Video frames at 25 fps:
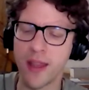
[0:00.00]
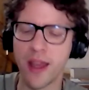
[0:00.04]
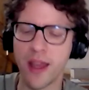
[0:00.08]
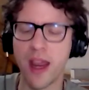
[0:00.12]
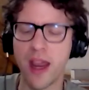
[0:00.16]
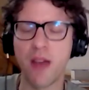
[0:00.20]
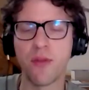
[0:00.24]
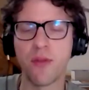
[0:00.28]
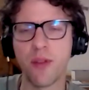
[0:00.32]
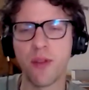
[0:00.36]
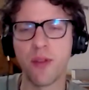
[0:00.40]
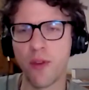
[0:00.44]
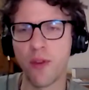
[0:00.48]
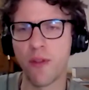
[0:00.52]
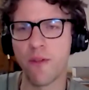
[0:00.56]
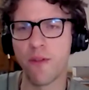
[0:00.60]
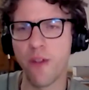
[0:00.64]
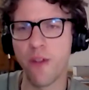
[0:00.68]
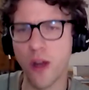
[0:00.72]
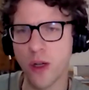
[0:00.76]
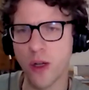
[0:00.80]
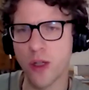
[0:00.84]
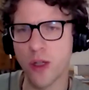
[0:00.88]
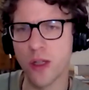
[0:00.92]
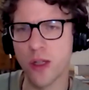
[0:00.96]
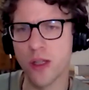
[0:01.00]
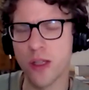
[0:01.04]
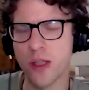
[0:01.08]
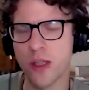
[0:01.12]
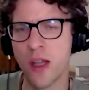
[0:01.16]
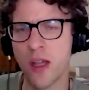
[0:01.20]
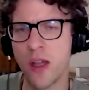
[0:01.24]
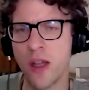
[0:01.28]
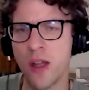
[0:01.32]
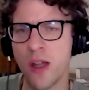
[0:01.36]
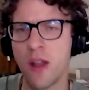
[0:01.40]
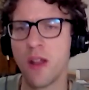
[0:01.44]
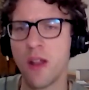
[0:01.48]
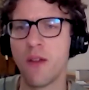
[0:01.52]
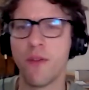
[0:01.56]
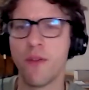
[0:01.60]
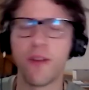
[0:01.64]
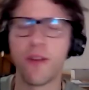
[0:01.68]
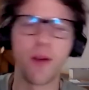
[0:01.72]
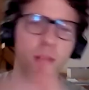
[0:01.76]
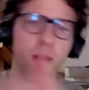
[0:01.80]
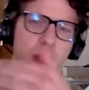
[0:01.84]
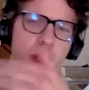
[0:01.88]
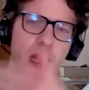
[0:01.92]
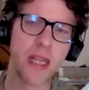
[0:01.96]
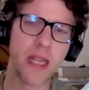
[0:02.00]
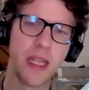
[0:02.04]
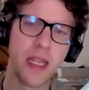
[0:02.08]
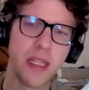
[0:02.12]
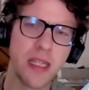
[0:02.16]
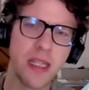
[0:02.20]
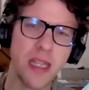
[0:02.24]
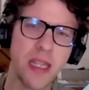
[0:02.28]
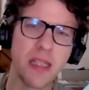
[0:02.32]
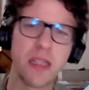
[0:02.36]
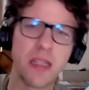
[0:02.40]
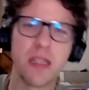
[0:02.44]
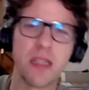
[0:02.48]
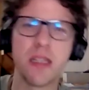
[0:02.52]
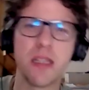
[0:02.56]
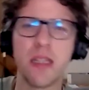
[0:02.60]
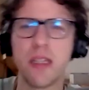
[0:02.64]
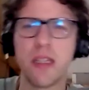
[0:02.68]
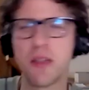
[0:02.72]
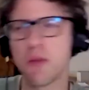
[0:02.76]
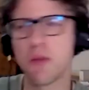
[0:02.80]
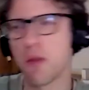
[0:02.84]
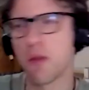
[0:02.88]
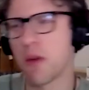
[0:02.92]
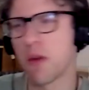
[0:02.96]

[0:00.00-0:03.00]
have different functions, from light intensity to